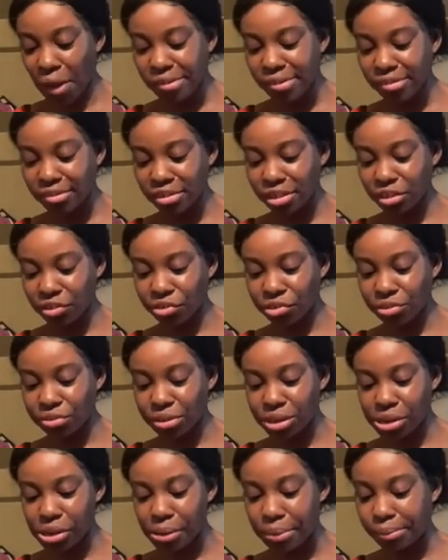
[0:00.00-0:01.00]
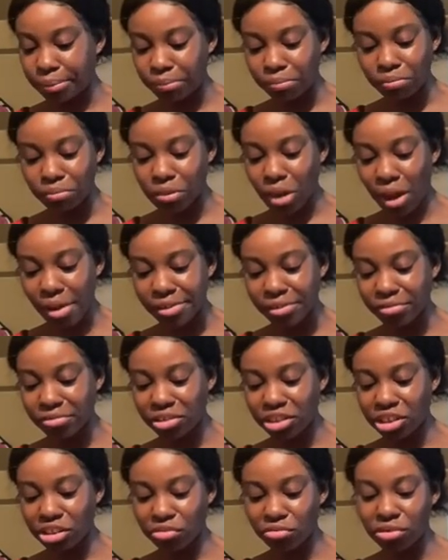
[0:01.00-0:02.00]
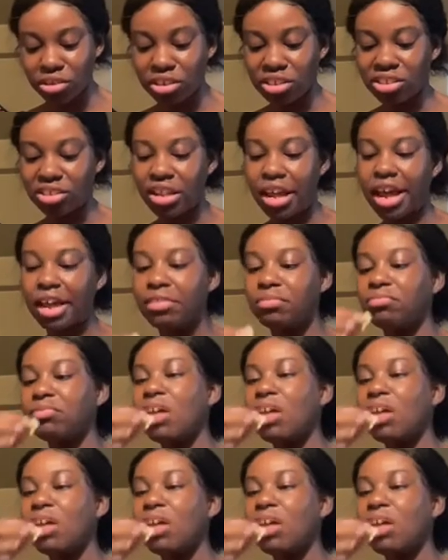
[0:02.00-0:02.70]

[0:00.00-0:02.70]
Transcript: Like, for real. It's really sad.